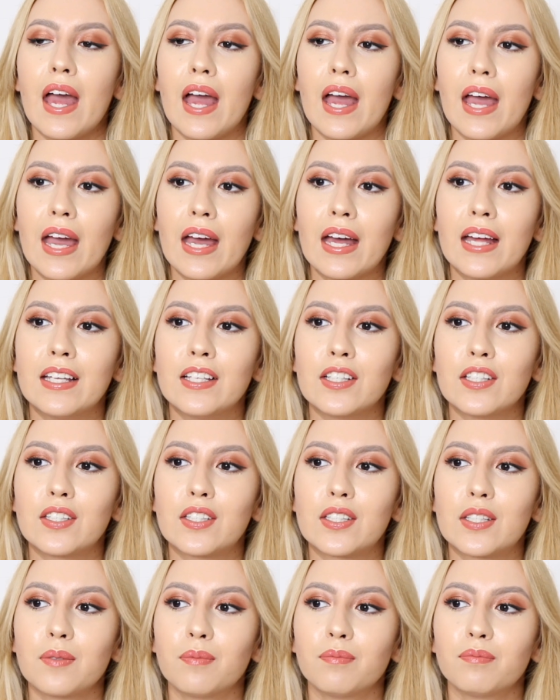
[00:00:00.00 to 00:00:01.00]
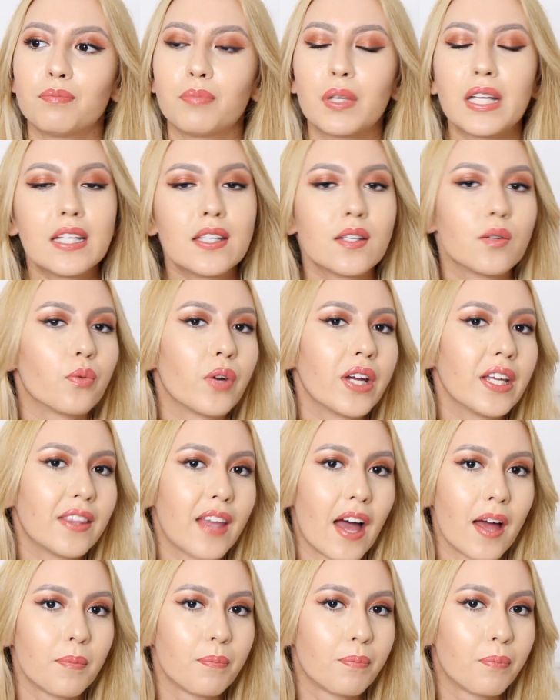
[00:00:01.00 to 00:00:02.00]
And please read
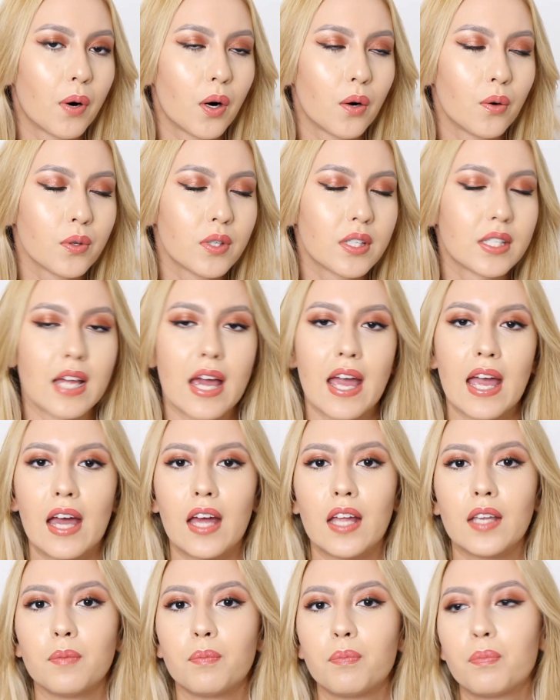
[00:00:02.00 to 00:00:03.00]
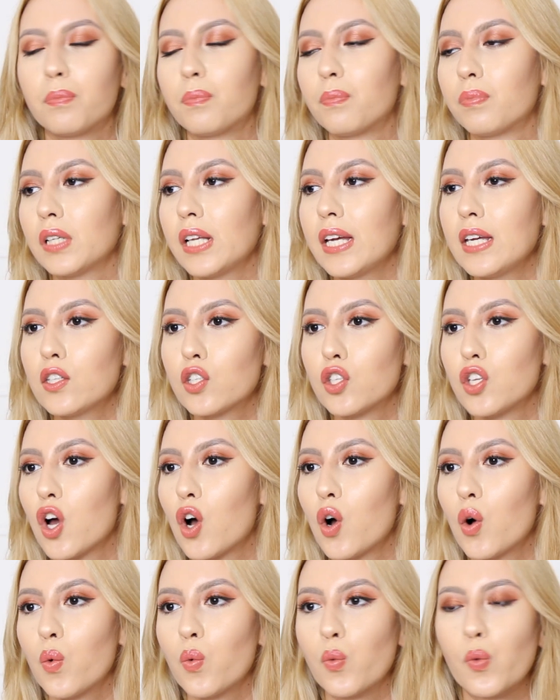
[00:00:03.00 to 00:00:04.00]
that post and please
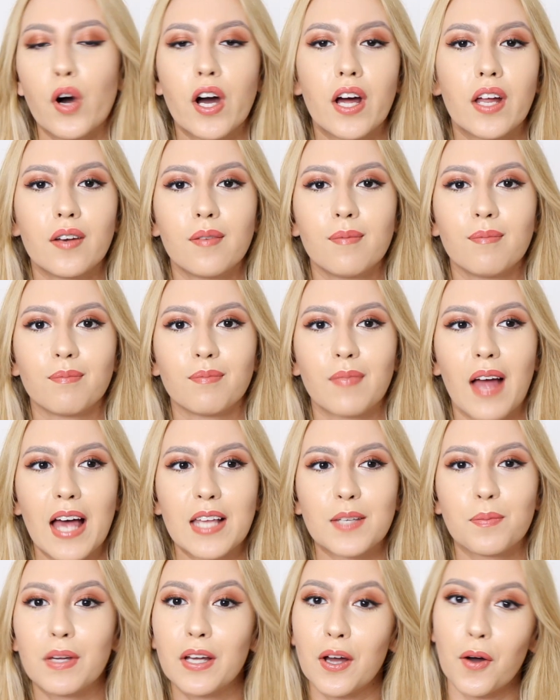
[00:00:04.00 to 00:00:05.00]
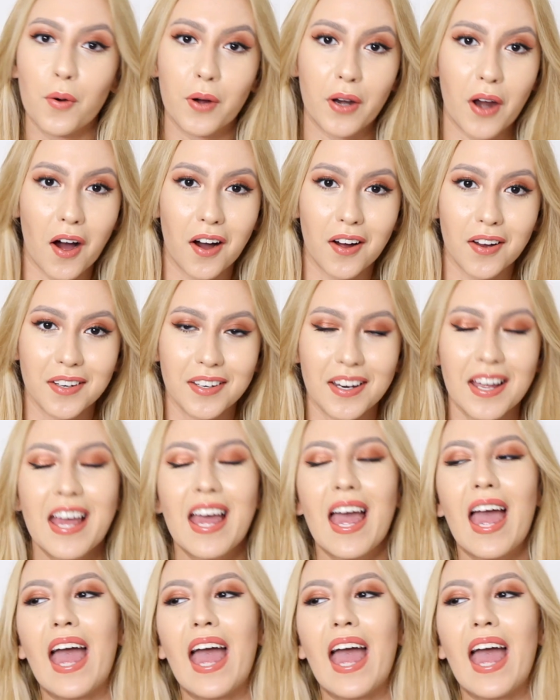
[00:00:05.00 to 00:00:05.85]
know what has been going on